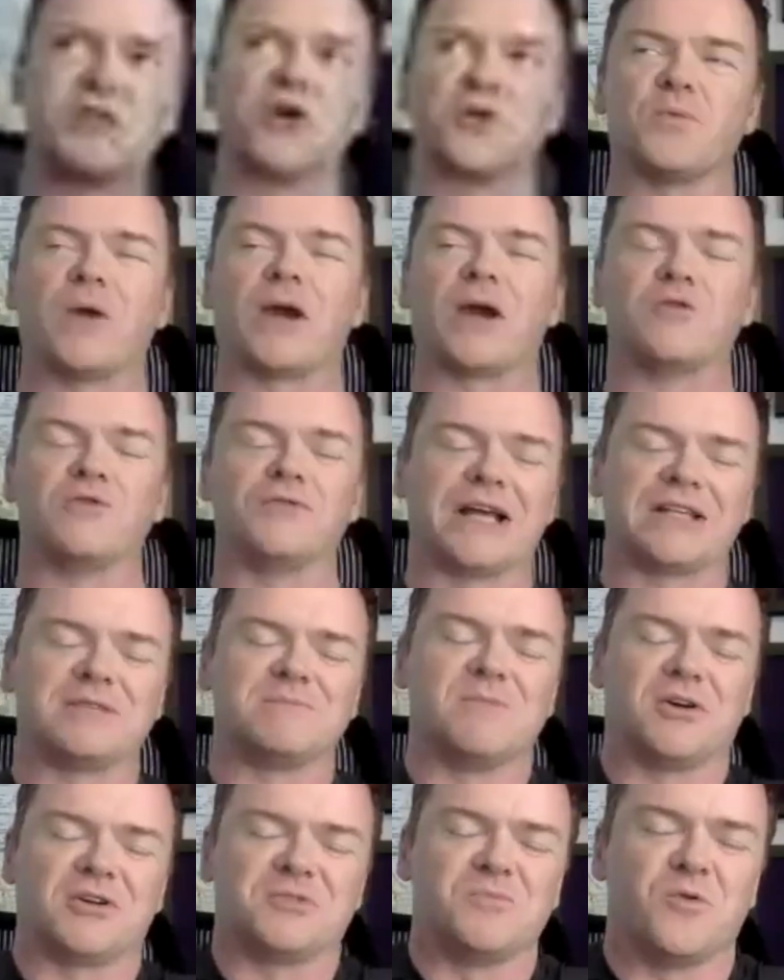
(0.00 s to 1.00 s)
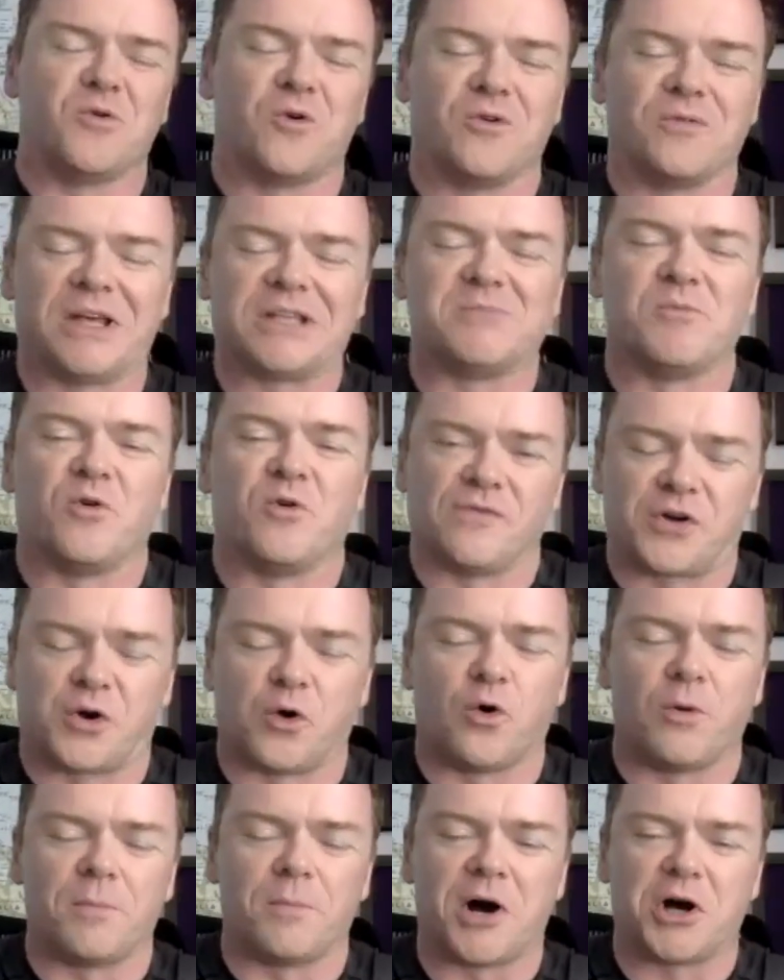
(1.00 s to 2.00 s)
record, that's more of a
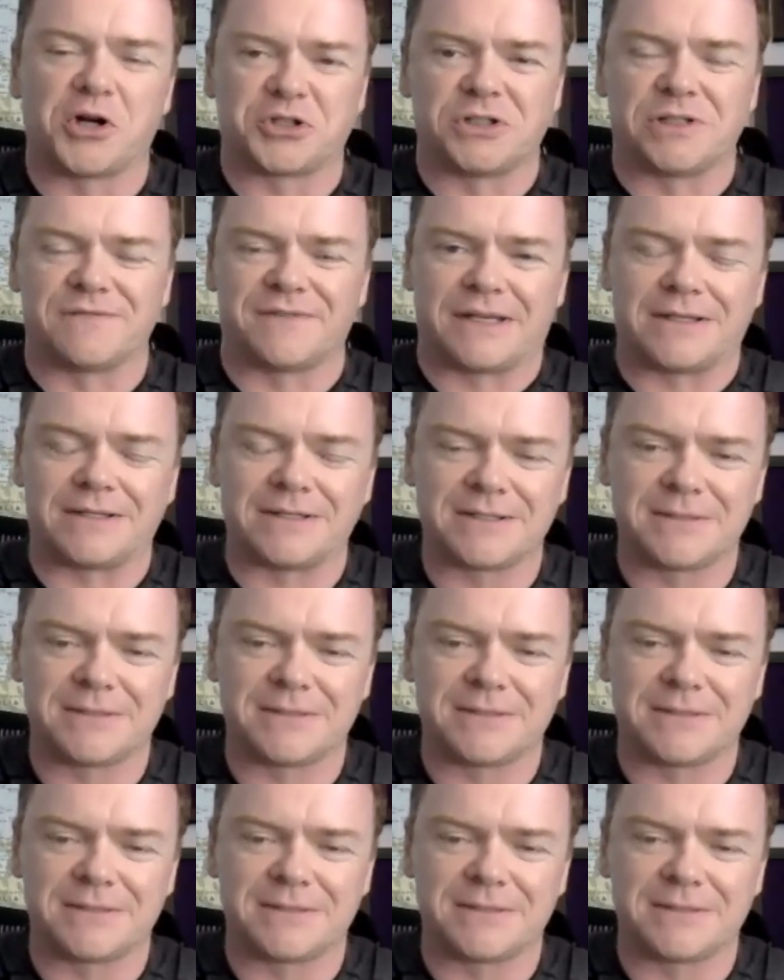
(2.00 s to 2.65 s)
court-martial offense.